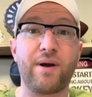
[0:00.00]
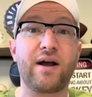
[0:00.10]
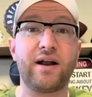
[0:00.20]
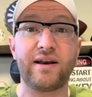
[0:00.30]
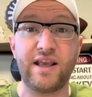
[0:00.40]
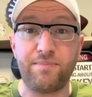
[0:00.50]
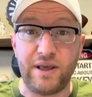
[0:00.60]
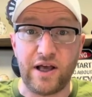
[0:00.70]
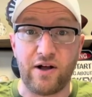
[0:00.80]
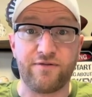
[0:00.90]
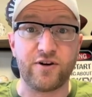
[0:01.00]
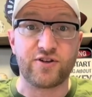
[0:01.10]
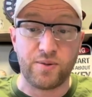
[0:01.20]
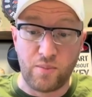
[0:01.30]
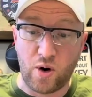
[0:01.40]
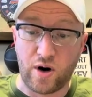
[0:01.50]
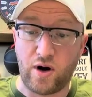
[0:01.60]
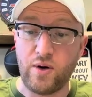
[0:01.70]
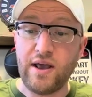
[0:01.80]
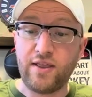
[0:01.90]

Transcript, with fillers: I got an EPL for tomorrow,